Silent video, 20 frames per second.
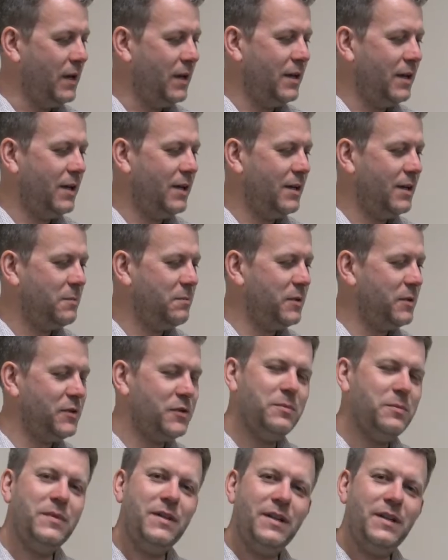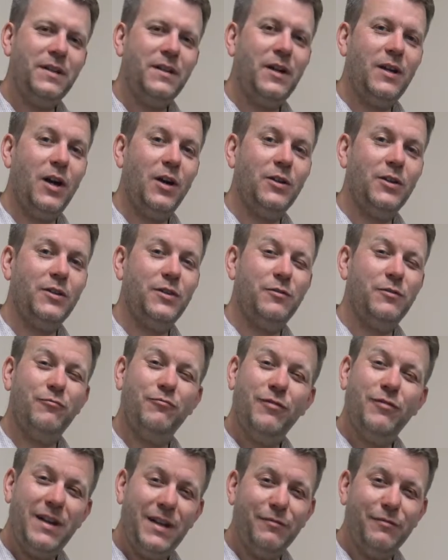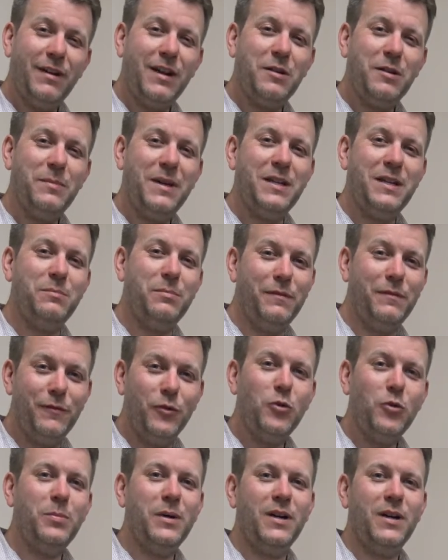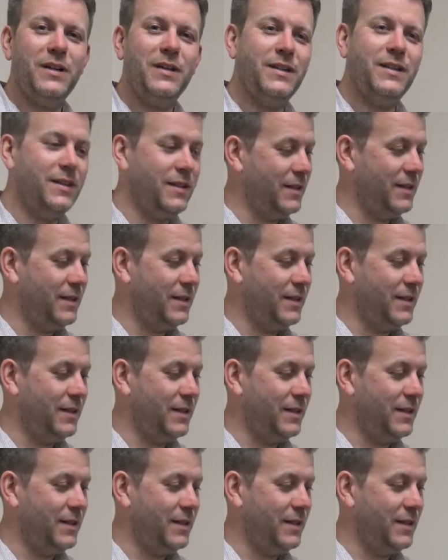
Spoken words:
But something I'd really recommend before buying,